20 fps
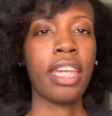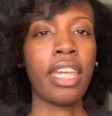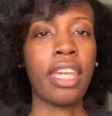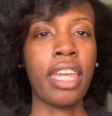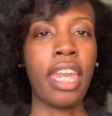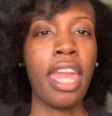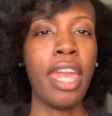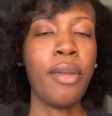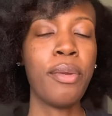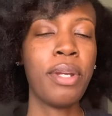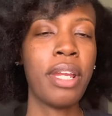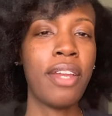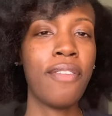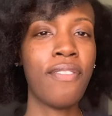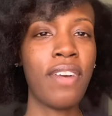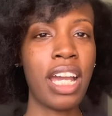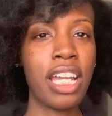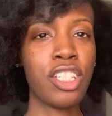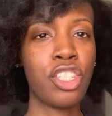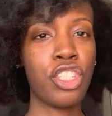Karen
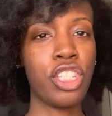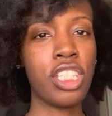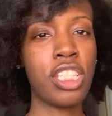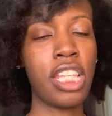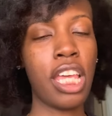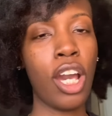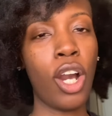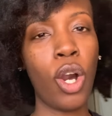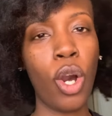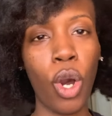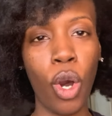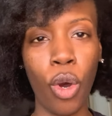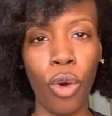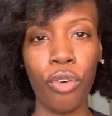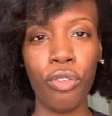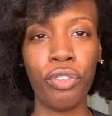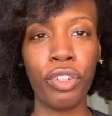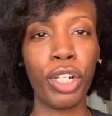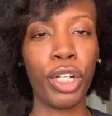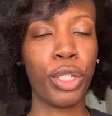invites Giselle
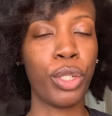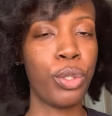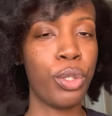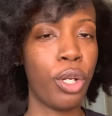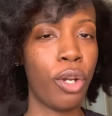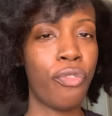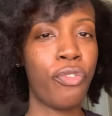over, you know,